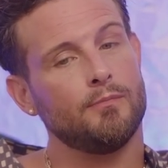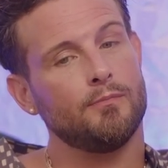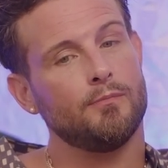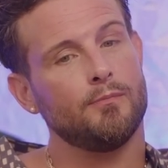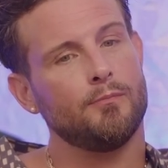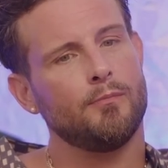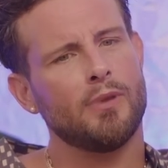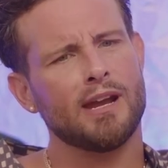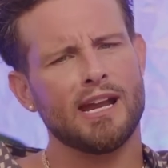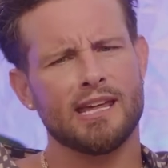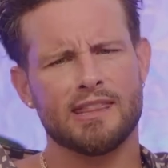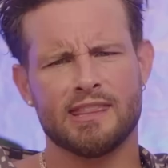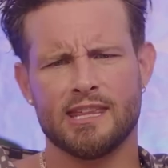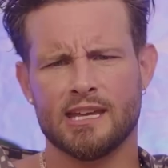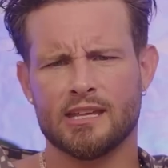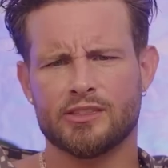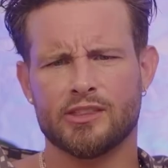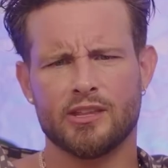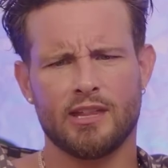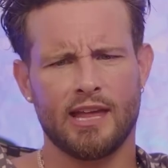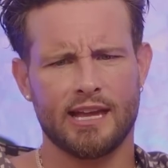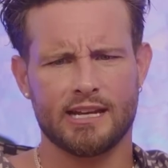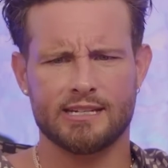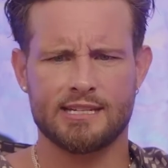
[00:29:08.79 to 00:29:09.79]
But I think
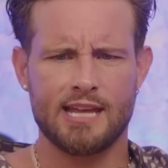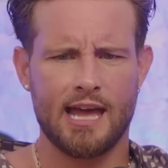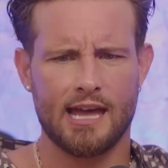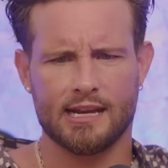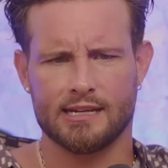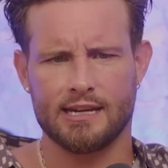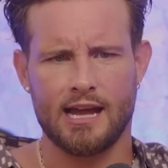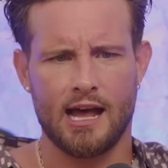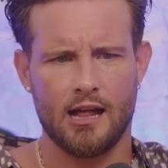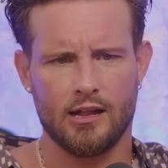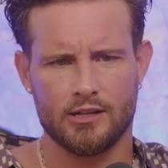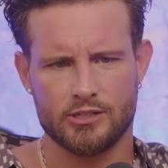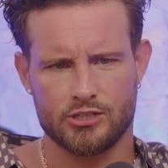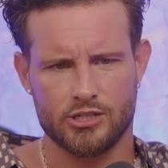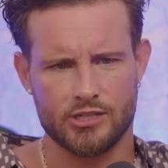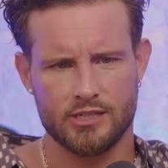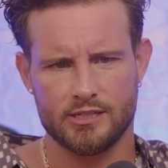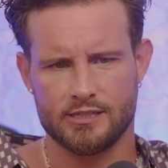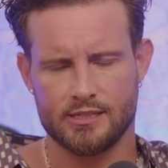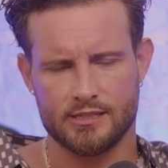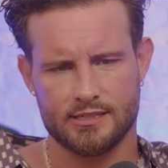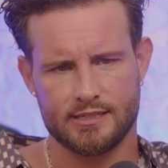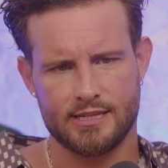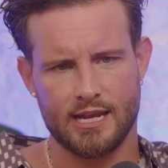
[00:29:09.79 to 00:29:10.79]
the like technology
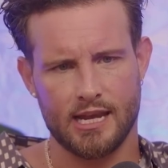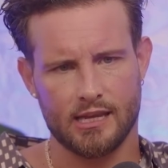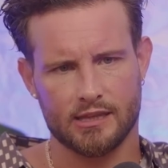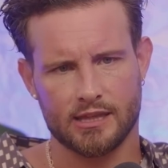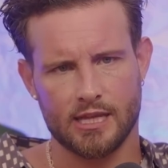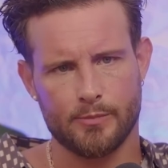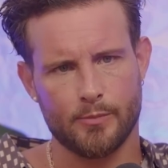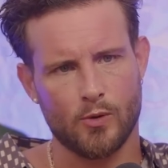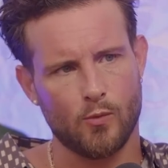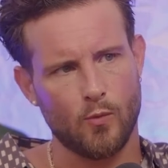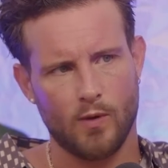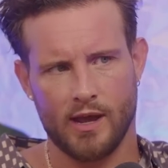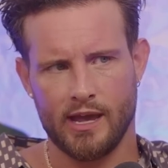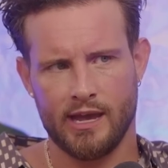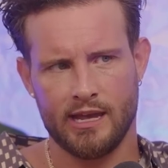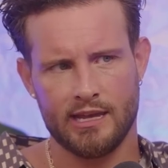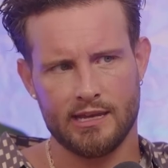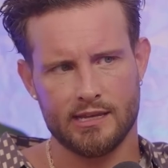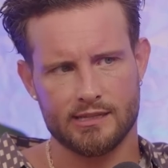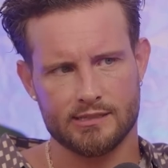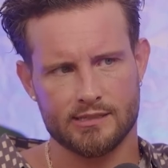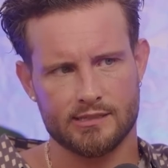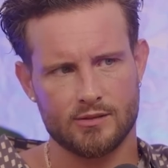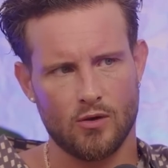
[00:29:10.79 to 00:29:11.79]
to take them away
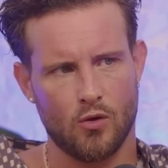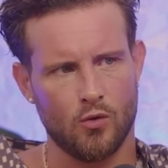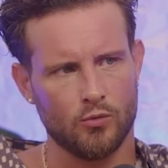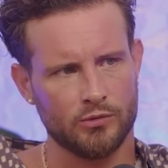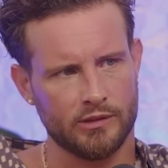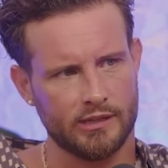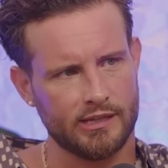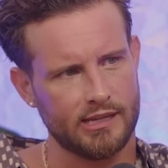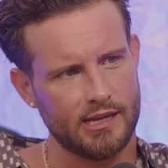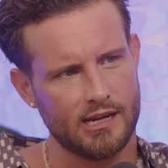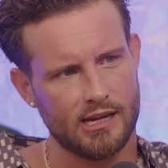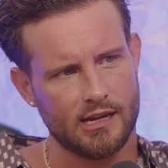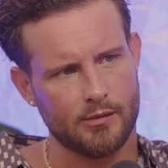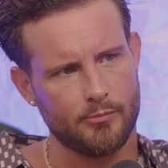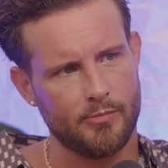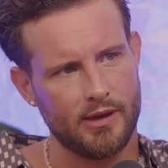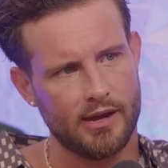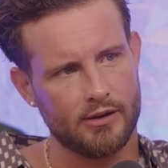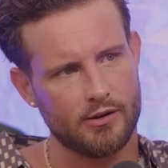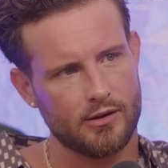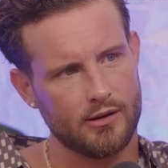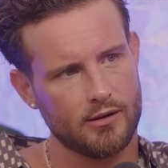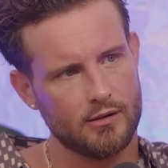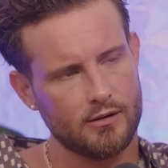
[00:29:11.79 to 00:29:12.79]
is only getting
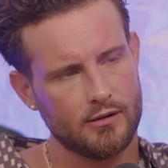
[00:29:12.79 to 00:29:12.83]
better.